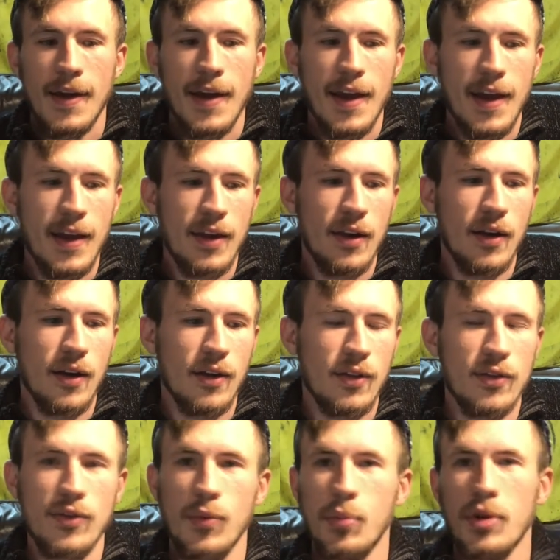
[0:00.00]
And
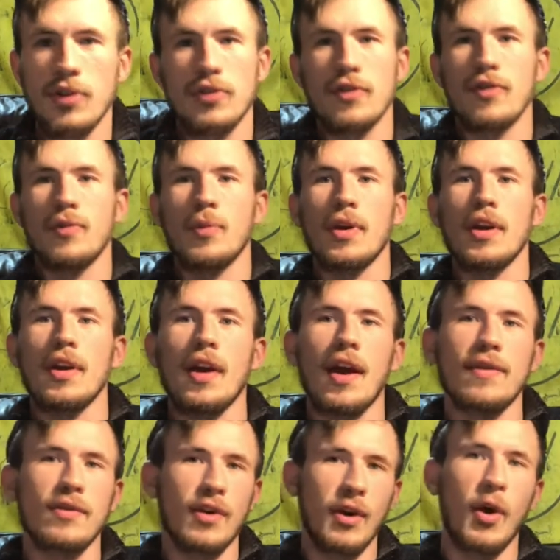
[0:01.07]
there's a picture of me
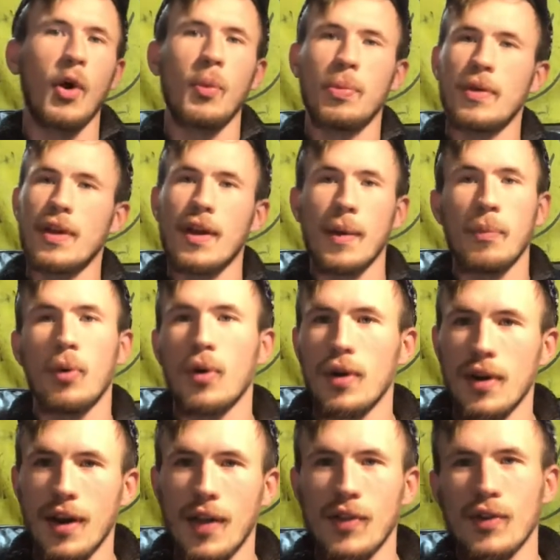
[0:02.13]
after I opened it. I poured
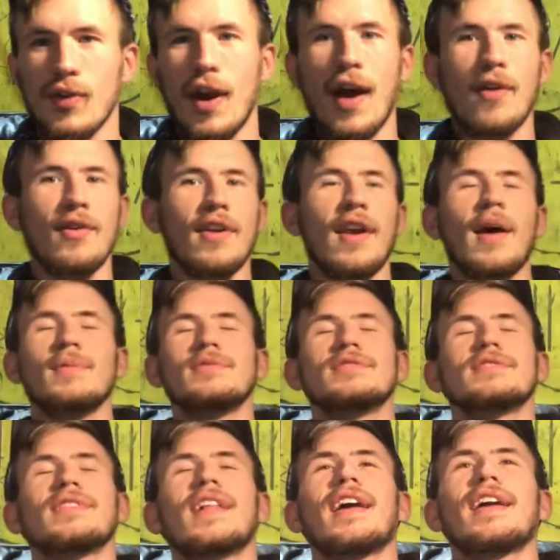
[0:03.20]
it on the ground and I'm
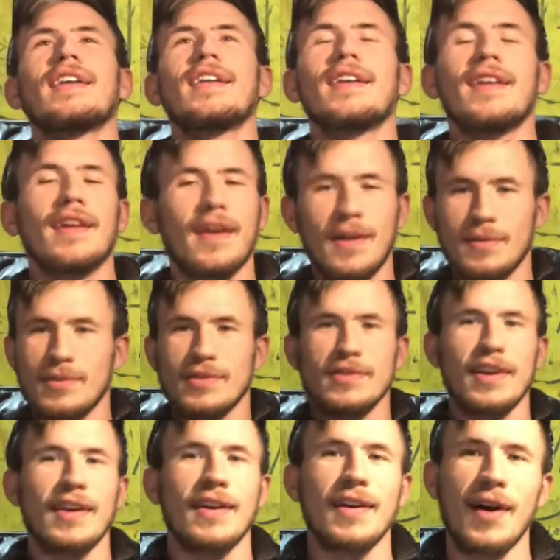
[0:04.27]
just laying in it. I'm just
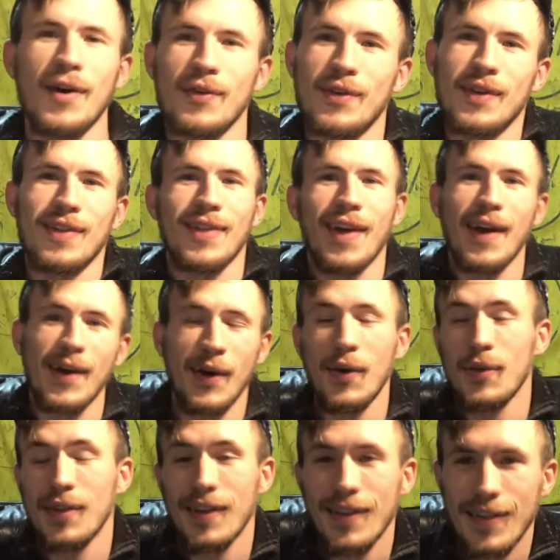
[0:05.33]
like covered in
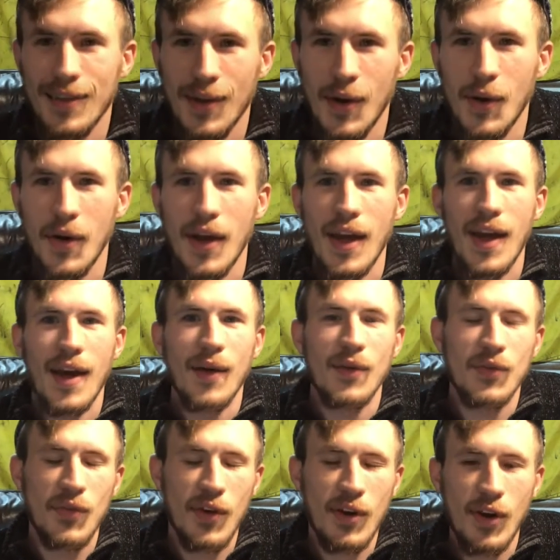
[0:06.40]
Legos, and so it
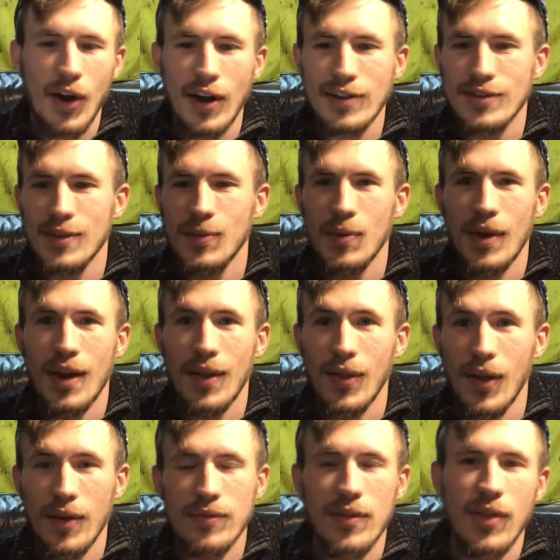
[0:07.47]
was very awesome, and I
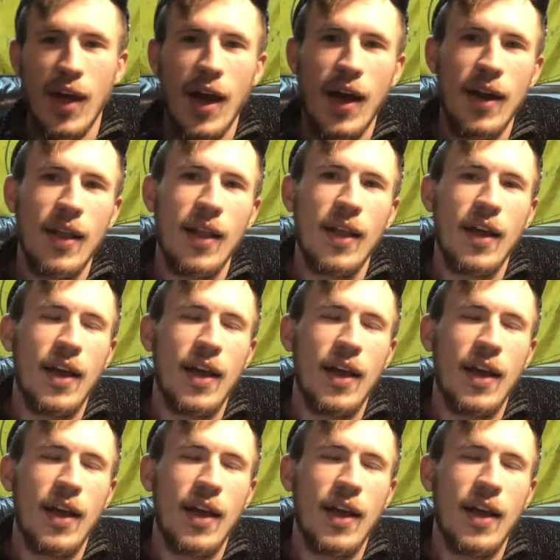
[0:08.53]
loved that.